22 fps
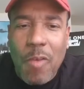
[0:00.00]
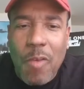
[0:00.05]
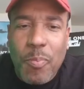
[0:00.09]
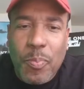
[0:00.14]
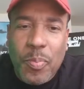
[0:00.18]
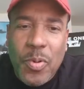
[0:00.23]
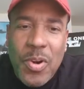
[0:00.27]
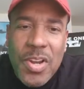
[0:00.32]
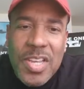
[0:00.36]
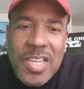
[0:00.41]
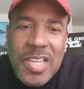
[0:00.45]

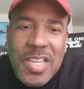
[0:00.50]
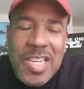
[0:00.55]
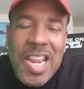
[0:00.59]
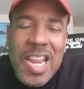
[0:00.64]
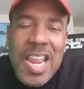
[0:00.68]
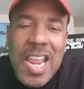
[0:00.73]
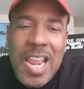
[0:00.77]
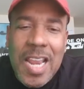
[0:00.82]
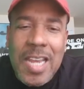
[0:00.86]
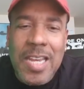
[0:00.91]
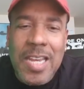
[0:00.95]
off
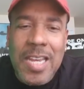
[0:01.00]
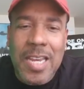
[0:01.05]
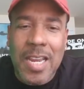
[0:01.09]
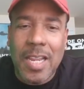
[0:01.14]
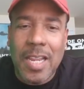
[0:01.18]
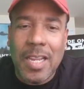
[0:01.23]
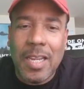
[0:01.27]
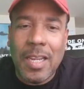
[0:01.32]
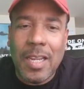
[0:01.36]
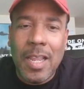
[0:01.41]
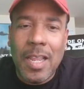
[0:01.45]

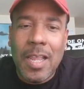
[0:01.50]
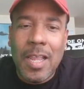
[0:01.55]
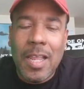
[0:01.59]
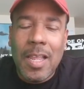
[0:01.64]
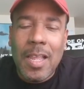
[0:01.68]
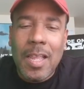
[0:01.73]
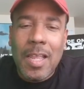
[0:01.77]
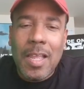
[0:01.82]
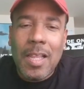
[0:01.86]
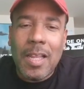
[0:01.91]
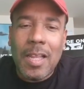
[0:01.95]
pretending
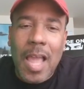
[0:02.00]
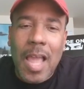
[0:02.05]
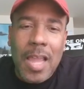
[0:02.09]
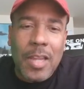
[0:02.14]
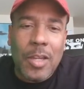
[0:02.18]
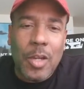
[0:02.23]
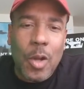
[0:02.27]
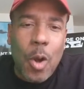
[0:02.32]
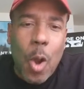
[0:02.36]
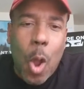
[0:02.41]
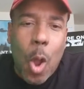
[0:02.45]

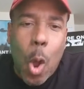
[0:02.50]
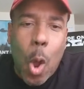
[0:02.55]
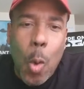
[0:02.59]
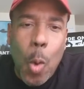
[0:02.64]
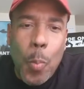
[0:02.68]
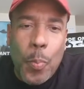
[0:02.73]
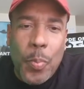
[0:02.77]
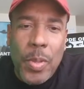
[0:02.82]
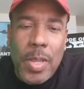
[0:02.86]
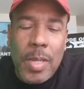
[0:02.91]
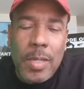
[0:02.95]
like you're
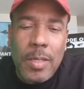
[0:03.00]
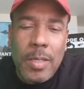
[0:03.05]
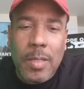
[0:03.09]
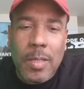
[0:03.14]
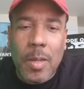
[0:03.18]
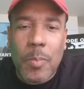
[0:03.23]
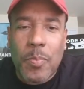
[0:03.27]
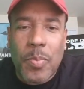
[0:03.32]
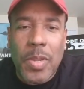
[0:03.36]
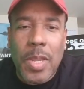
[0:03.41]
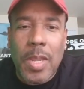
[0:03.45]
open
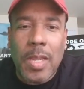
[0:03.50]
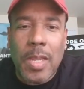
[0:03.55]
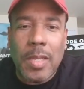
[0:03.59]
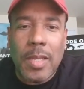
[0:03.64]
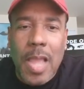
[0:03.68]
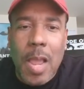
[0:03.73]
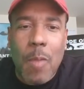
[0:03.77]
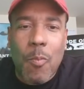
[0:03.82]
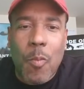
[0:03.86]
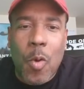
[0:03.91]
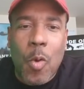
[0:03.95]
to being
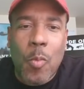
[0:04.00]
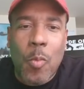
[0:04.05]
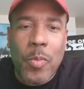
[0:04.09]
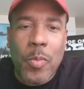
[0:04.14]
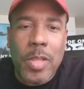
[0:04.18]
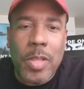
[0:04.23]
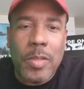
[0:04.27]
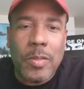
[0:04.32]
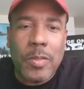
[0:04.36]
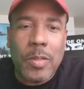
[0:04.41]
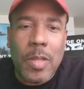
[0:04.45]
that
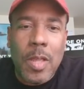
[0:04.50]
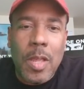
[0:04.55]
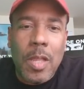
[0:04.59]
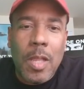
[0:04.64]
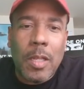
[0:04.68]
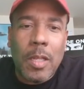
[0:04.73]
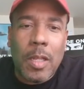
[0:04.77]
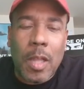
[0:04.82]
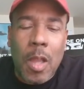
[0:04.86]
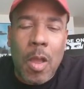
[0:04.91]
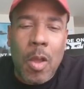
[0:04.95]
woman's
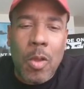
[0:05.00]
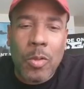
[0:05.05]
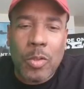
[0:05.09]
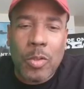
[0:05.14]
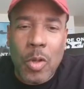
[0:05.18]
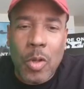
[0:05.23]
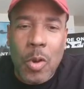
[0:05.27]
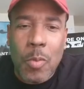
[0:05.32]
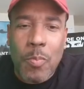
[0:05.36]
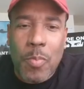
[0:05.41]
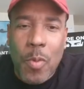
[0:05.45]

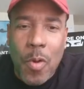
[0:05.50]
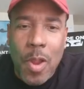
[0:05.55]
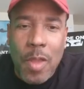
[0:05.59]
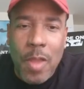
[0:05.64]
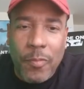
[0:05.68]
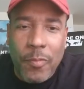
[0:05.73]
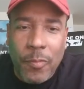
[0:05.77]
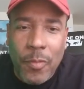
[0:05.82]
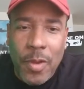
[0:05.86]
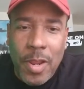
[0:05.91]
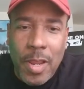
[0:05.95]
long-term
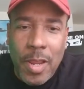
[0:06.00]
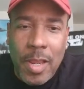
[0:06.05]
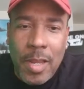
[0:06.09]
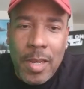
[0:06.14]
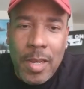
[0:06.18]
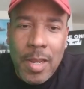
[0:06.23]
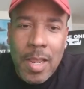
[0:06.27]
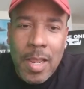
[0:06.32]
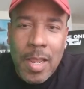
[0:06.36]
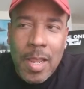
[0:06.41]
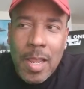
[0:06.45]

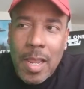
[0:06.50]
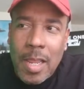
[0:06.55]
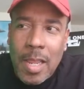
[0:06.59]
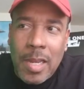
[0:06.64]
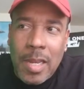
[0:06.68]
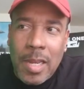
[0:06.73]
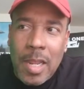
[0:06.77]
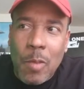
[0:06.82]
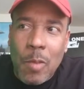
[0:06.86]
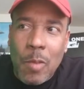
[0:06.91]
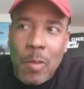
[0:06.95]
boyfriend.
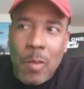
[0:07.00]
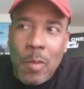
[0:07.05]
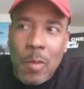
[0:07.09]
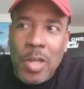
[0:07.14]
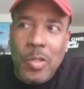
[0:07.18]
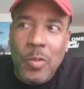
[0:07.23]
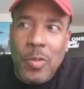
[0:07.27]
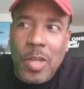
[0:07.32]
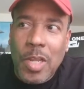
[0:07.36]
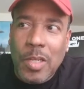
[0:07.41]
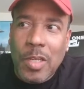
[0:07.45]
And then
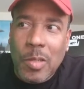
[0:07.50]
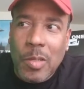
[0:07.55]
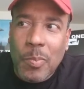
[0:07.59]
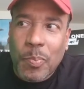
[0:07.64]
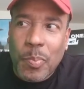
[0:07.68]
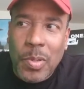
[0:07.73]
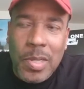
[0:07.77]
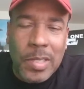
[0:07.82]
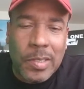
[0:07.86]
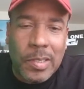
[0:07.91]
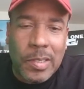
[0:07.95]
once you get the
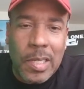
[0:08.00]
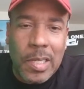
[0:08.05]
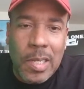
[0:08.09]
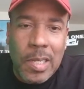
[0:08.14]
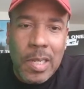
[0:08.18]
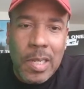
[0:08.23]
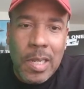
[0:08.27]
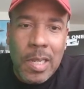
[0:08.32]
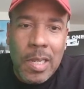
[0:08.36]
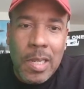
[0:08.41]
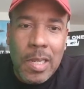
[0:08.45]

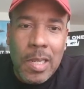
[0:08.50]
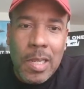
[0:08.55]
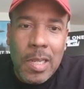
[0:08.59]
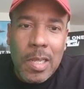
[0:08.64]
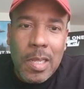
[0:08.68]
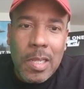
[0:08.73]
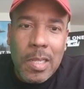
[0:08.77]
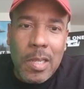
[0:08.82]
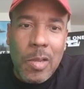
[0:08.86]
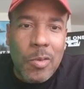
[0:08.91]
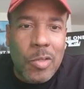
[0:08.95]
pussy,
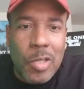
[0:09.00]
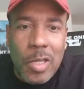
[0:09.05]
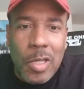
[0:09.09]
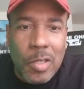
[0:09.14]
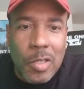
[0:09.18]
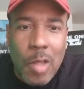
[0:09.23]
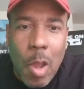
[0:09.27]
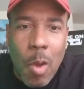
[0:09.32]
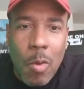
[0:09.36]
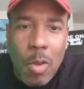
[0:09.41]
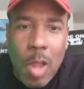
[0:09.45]
you
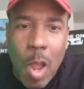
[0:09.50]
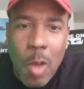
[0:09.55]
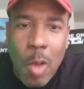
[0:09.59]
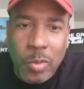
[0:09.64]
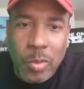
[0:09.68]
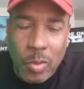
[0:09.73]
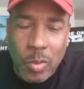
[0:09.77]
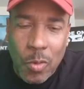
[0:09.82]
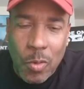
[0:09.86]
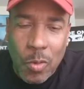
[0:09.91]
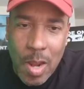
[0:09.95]
just go
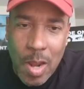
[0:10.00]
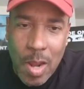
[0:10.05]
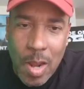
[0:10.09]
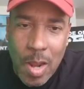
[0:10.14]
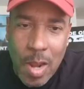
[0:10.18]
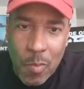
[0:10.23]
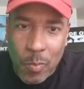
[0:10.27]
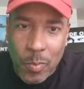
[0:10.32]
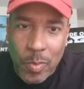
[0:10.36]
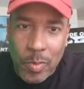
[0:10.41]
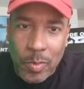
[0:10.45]
ghost on that
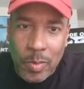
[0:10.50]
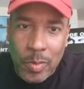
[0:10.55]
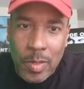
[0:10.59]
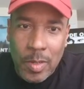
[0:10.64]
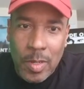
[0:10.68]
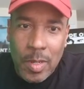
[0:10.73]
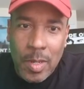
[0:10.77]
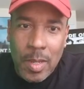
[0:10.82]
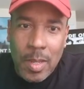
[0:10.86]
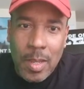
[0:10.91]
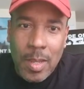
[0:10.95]
woman.
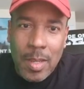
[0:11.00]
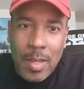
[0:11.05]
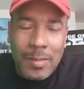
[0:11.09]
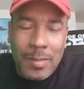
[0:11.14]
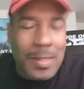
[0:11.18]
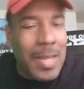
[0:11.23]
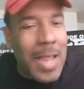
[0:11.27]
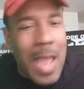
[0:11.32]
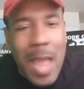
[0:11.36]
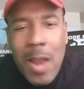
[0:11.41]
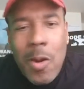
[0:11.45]

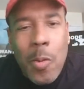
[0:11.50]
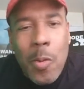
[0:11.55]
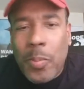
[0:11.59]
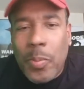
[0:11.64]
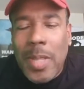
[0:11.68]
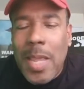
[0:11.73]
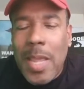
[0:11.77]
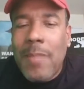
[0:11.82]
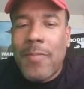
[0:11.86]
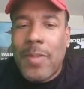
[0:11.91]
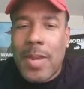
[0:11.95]
See, I don't
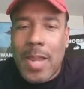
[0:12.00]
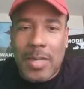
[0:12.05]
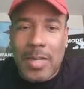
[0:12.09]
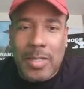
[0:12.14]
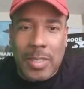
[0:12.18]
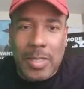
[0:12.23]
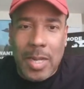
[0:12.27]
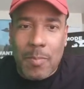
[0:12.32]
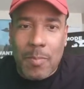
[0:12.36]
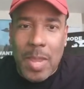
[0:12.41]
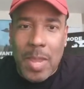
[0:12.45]
believe in
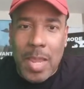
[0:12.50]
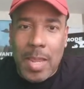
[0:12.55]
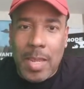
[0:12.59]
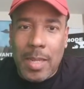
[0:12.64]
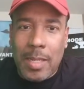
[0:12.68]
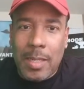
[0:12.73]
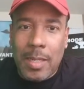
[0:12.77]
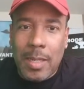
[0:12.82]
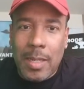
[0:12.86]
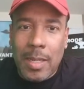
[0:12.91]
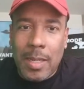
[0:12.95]
that shit,
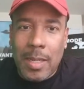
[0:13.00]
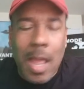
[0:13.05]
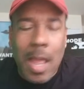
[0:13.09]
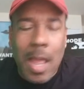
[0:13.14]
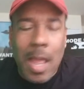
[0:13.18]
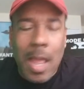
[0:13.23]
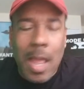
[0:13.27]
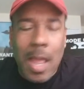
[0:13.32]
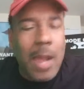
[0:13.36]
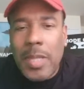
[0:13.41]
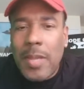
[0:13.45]
man.
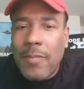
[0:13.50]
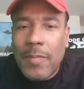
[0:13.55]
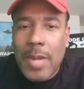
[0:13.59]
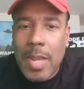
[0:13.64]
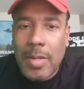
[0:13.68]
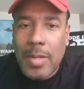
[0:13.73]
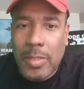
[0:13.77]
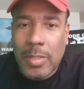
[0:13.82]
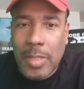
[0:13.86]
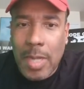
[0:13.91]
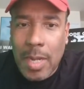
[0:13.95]
I don't believe
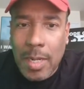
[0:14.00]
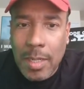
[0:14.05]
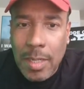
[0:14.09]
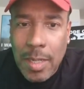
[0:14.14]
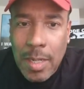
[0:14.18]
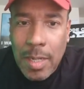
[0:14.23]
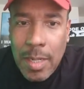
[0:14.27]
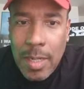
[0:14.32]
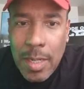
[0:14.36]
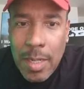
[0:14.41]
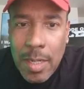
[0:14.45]
in that shit.
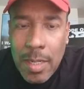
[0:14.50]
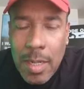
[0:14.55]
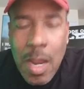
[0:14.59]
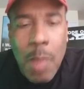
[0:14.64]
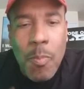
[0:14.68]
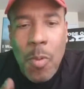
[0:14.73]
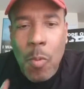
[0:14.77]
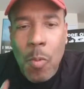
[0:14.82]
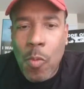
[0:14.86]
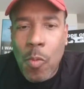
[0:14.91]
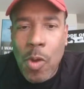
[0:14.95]

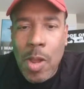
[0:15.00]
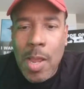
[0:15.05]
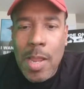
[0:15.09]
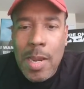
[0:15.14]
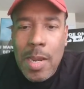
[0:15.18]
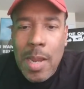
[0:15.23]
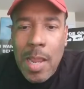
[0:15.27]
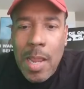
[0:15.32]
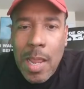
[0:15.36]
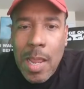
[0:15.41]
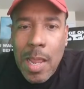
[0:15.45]
Number
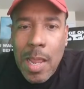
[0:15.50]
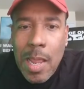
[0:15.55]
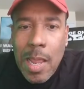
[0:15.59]
one,